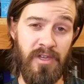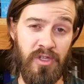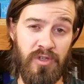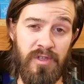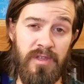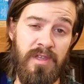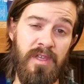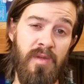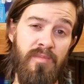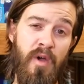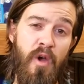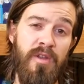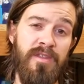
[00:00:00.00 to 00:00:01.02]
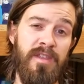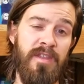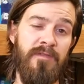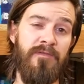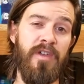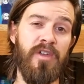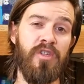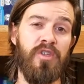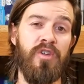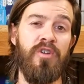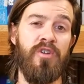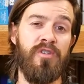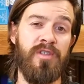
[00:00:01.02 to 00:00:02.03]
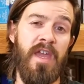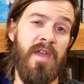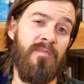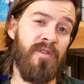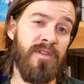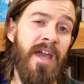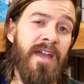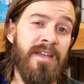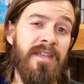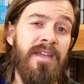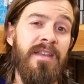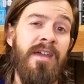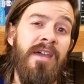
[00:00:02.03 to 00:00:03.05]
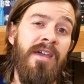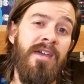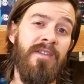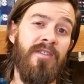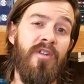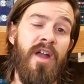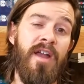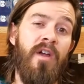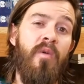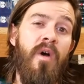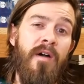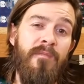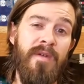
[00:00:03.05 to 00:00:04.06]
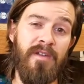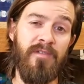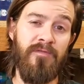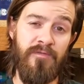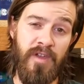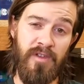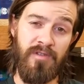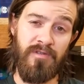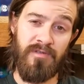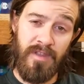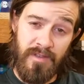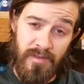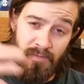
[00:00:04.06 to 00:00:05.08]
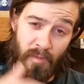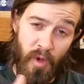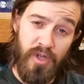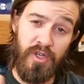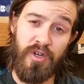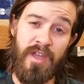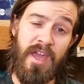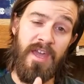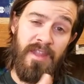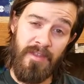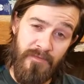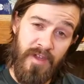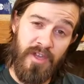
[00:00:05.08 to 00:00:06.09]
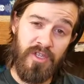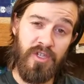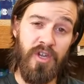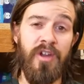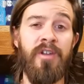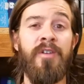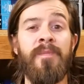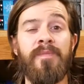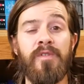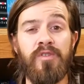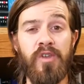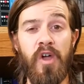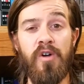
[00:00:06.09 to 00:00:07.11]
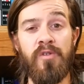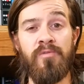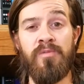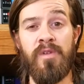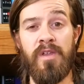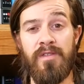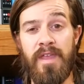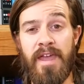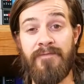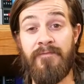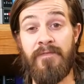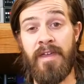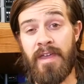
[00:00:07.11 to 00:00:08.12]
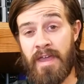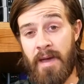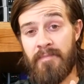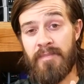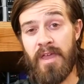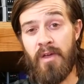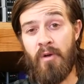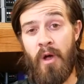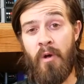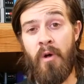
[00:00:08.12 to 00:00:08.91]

sure that these components in the fixture are staying protected. They're not going to want make, this moisture to get in the fixture, so they kept it